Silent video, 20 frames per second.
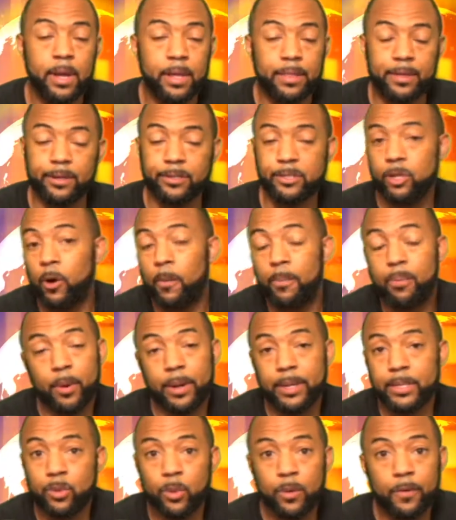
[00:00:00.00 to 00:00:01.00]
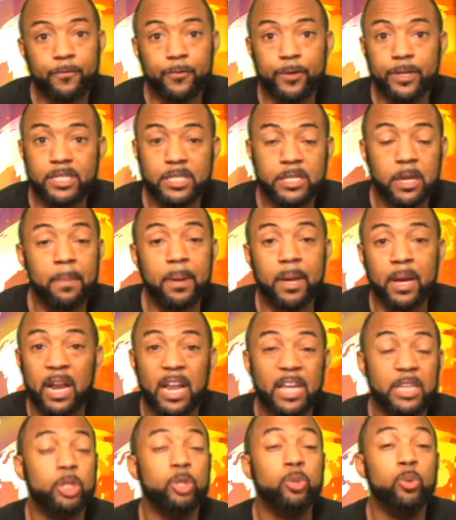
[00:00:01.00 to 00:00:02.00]
There's no point in doing free shipping
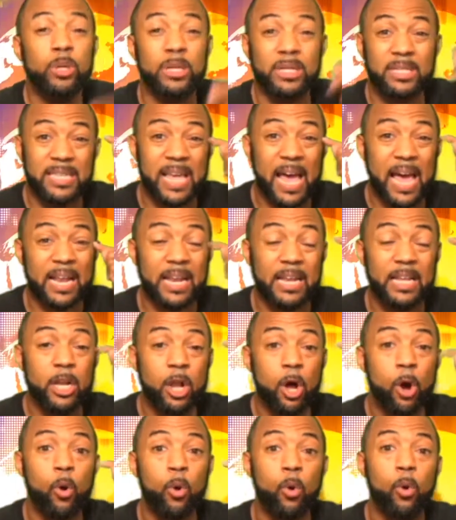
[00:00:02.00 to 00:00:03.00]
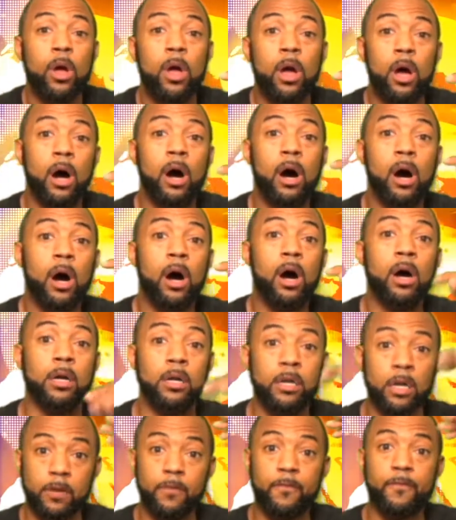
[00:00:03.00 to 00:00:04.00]
unless you exactly know a
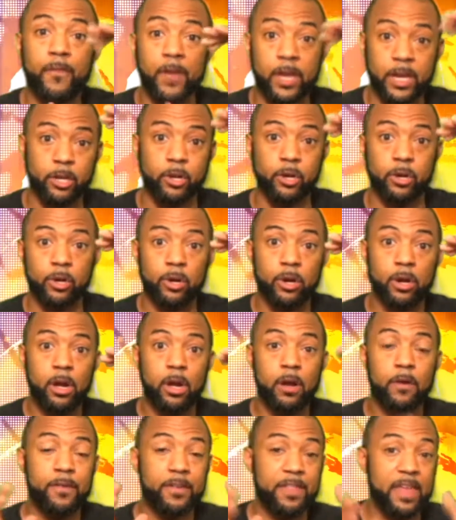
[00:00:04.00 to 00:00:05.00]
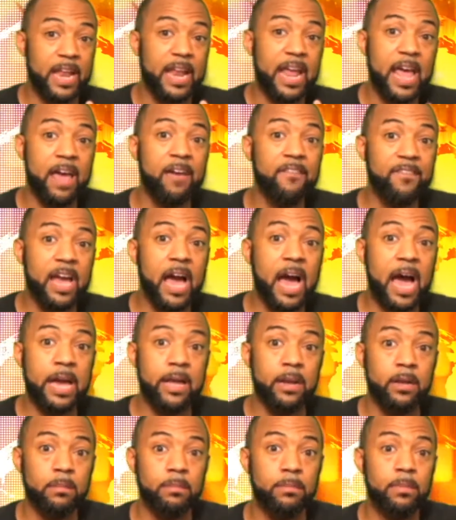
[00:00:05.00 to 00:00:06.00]
good figure for that heavy
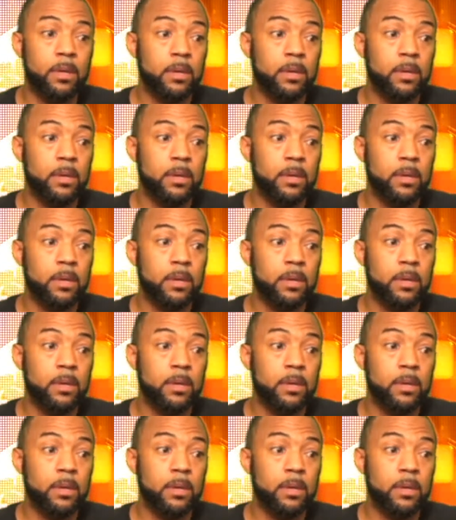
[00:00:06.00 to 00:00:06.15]
item,